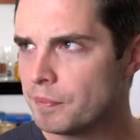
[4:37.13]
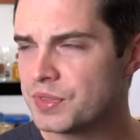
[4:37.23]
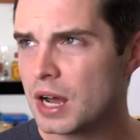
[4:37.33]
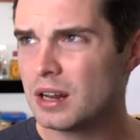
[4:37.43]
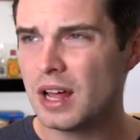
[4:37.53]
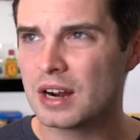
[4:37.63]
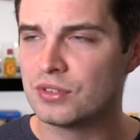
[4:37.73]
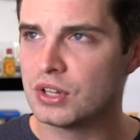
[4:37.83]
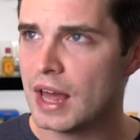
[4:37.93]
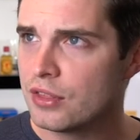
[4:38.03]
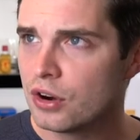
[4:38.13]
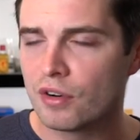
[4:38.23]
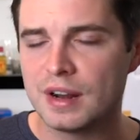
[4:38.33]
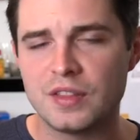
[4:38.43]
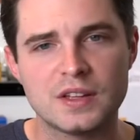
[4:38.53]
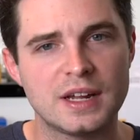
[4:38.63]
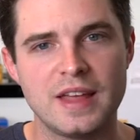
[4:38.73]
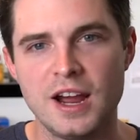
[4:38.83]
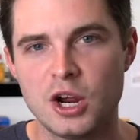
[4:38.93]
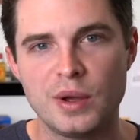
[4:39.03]
Not a lot of leather or anything like
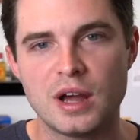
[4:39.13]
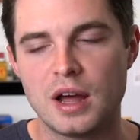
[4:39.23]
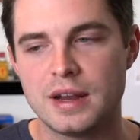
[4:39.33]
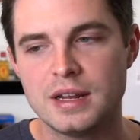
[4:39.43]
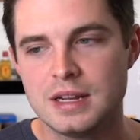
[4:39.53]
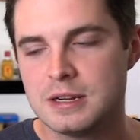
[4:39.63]
that going on.